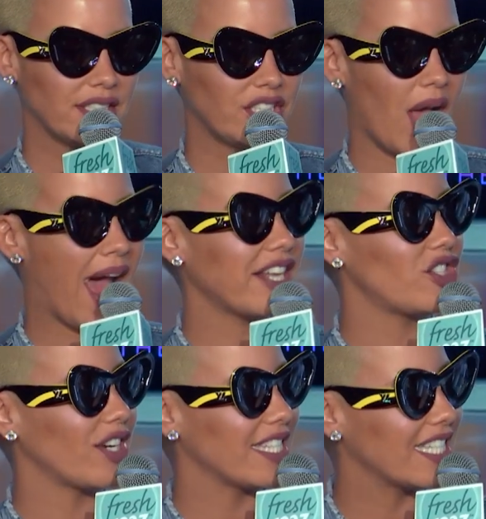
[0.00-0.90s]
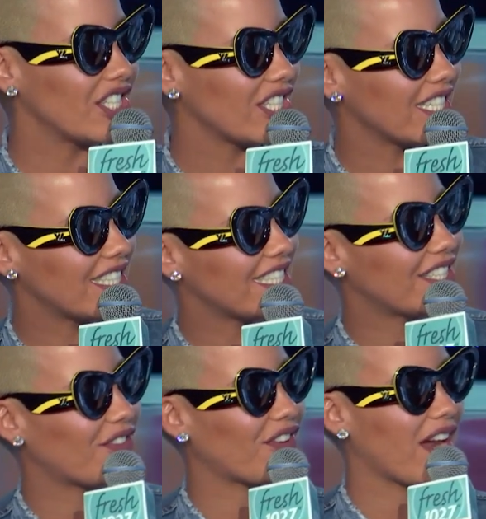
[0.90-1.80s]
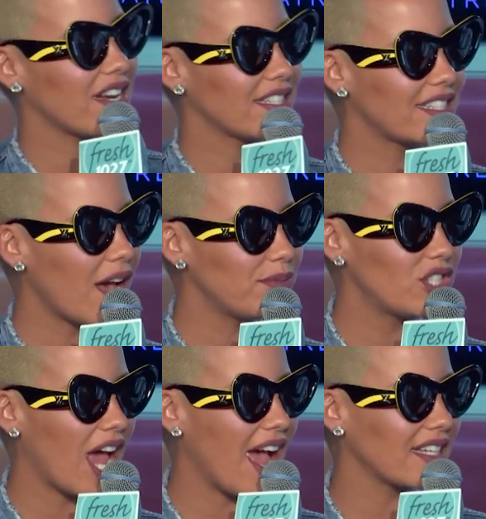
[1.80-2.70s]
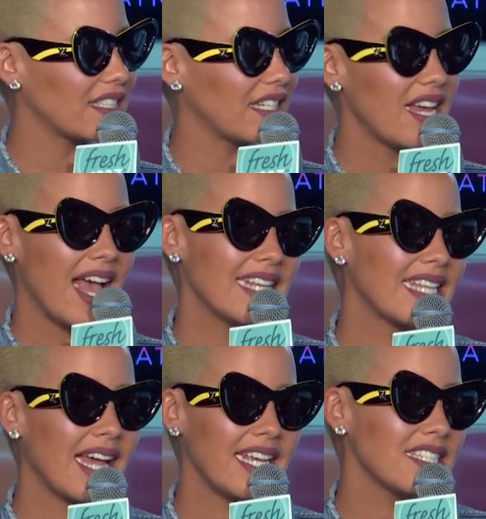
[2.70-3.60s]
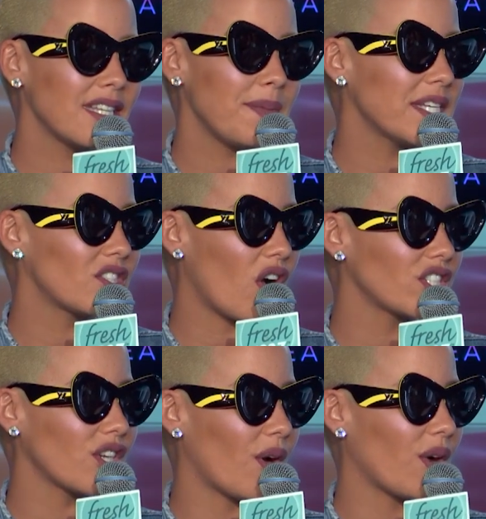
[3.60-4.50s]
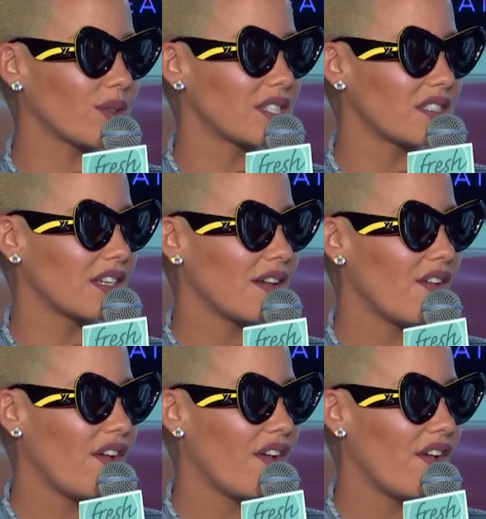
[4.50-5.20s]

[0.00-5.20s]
you know, how to transition into different subjects. And it's not easy to be a talk show host.